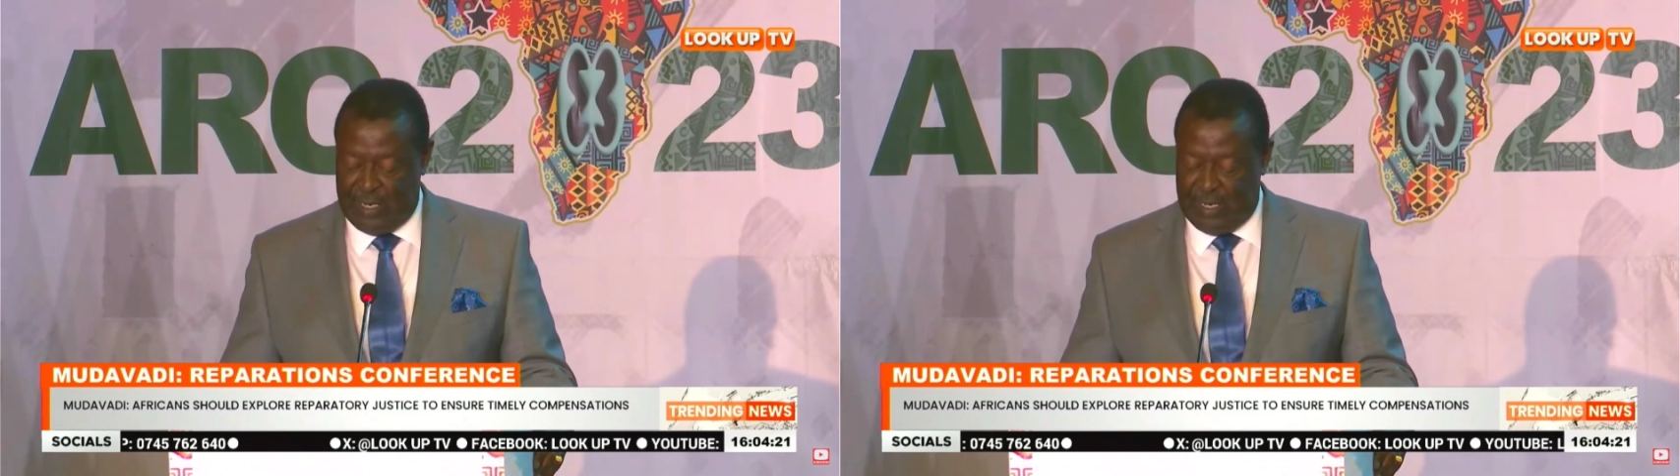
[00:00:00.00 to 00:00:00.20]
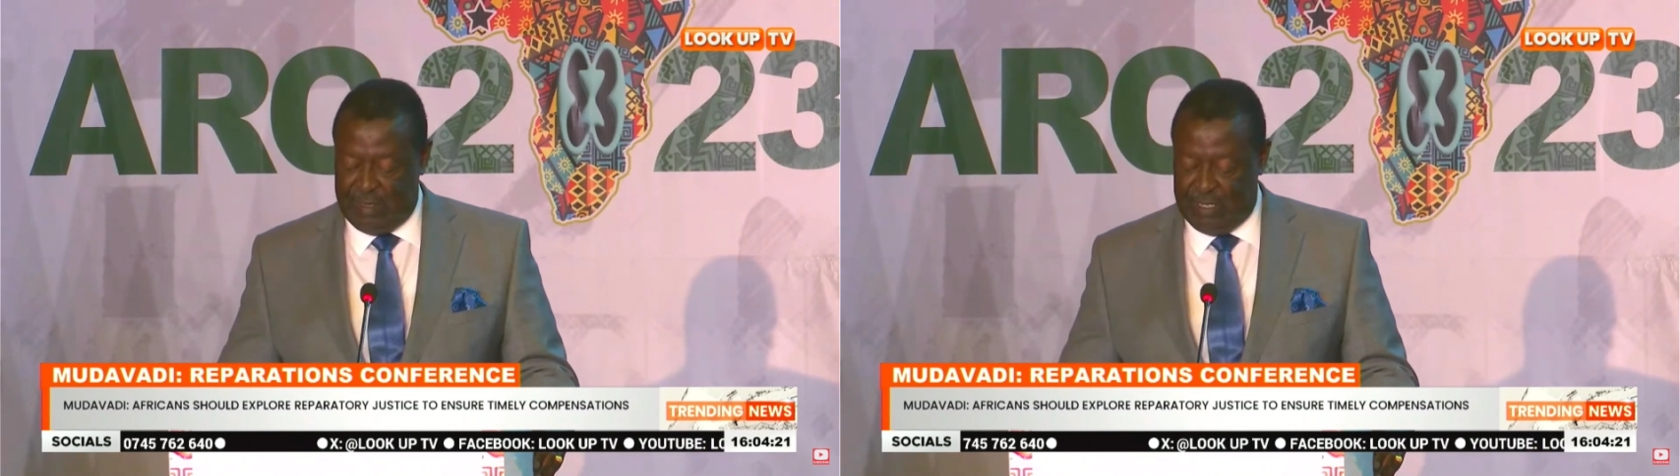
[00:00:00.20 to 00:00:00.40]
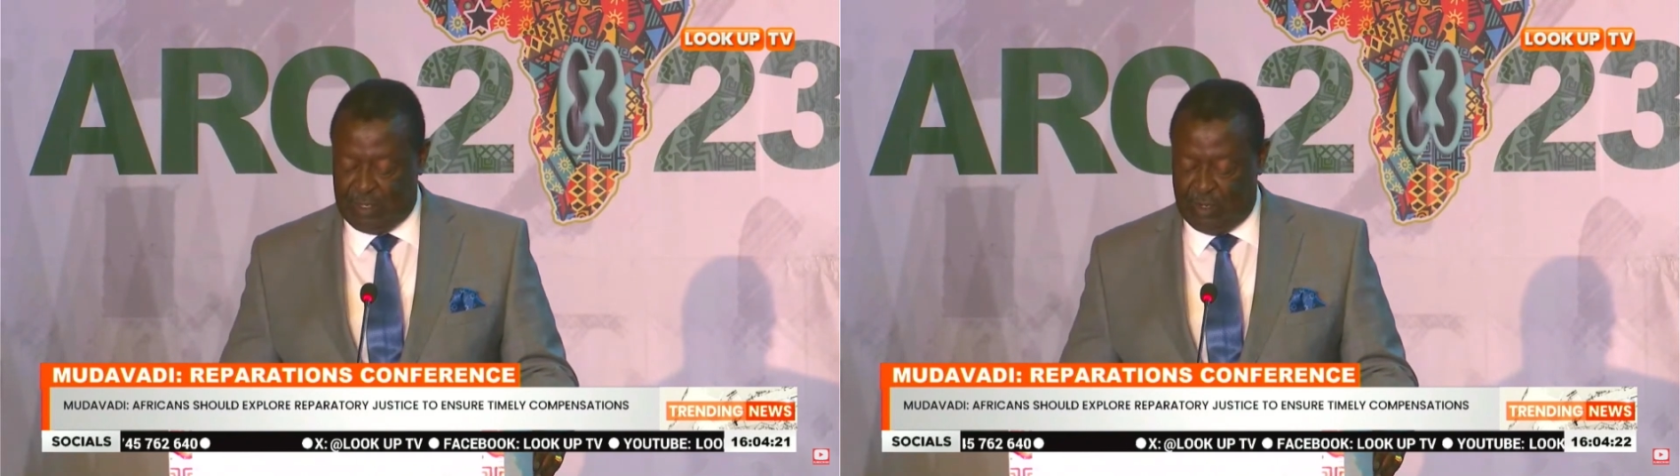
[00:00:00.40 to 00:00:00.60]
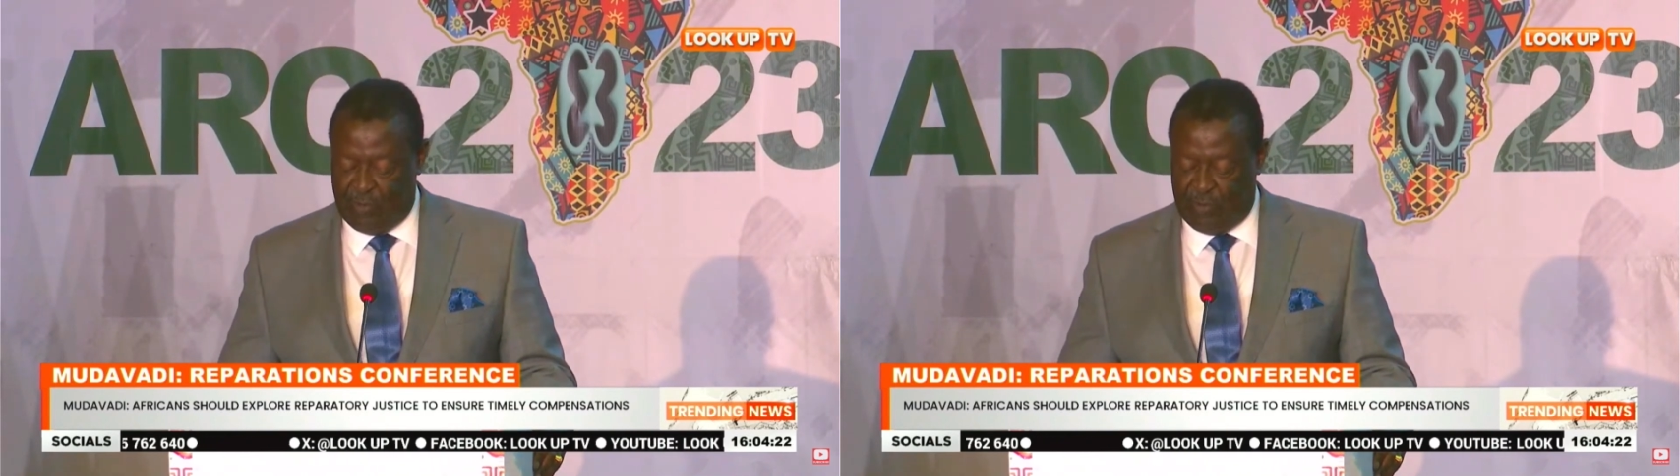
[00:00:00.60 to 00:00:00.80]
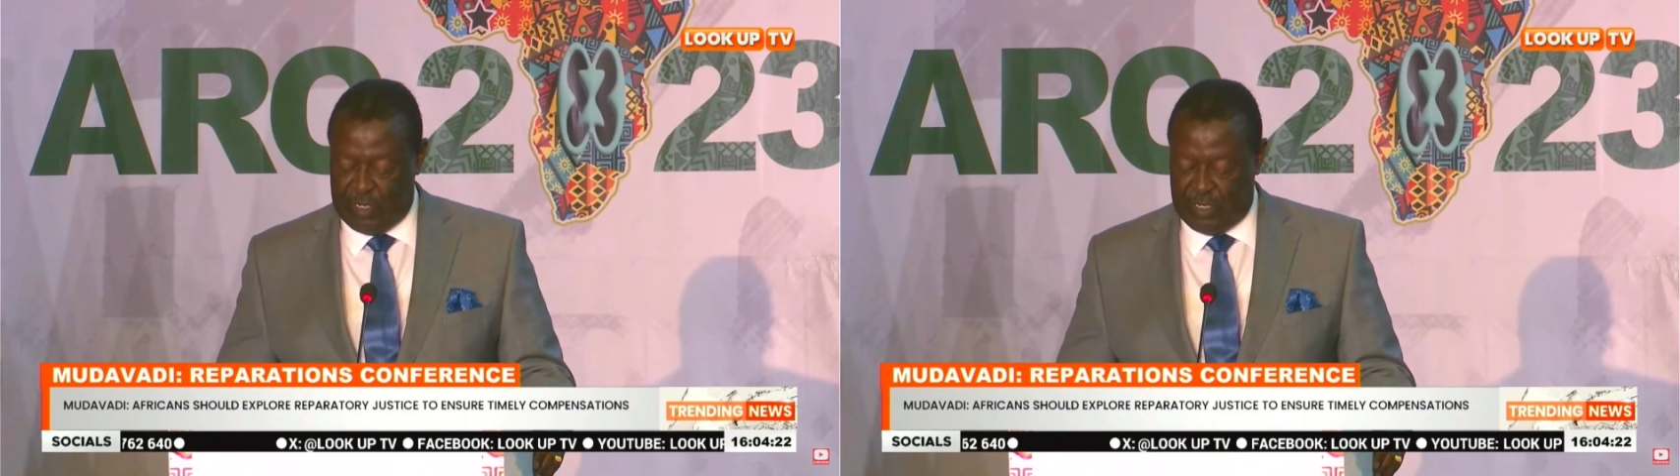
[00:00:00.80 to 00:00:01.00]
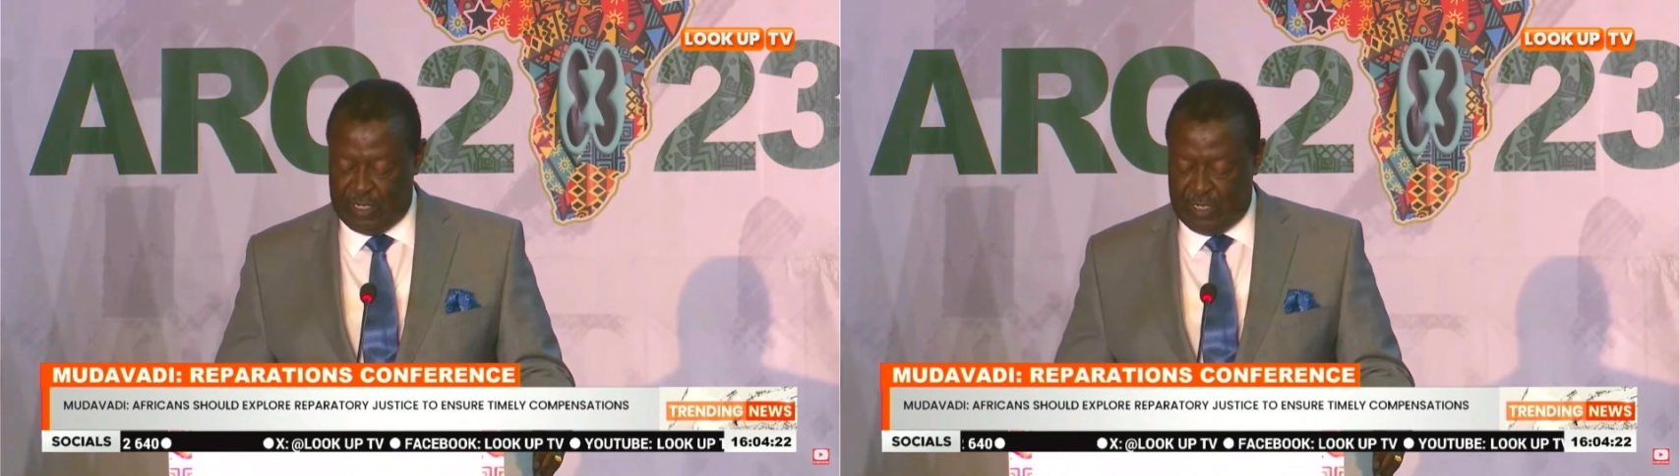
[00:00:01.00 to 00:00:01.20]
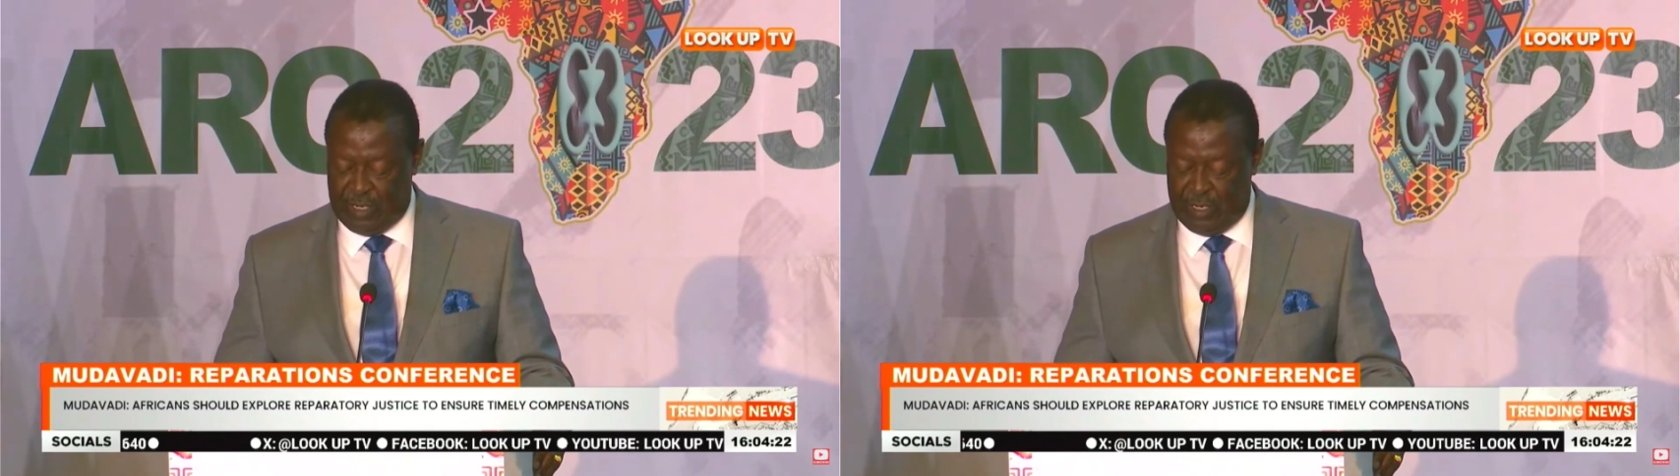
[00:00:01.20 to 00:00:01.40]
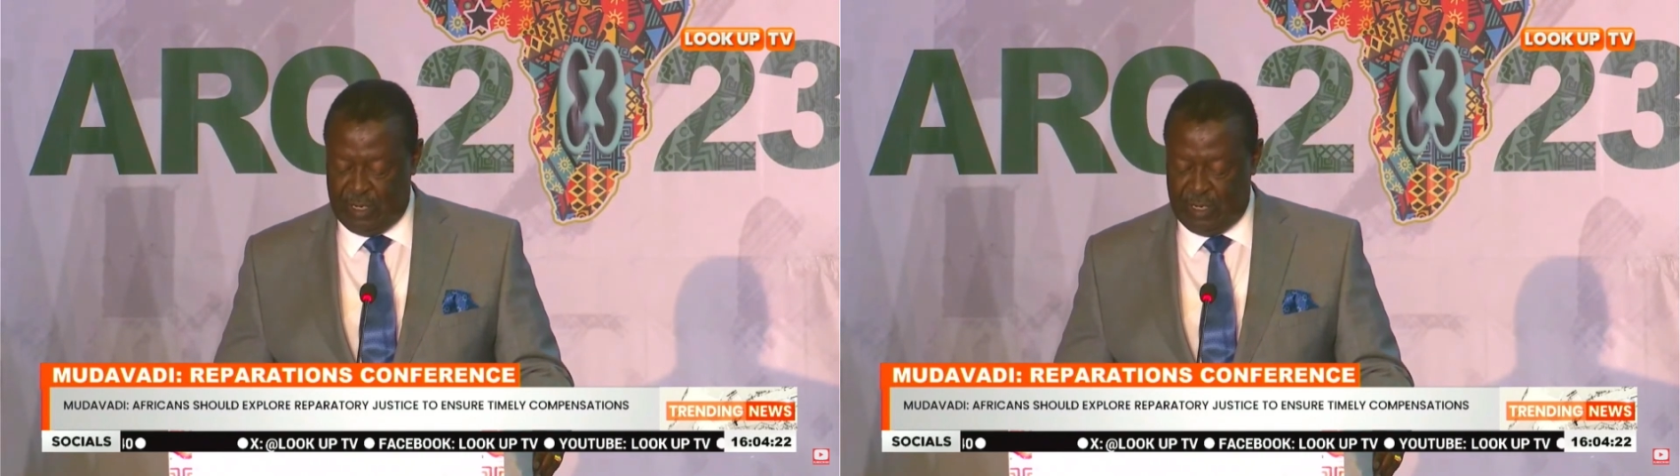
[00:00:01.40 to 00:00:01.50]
in this conference,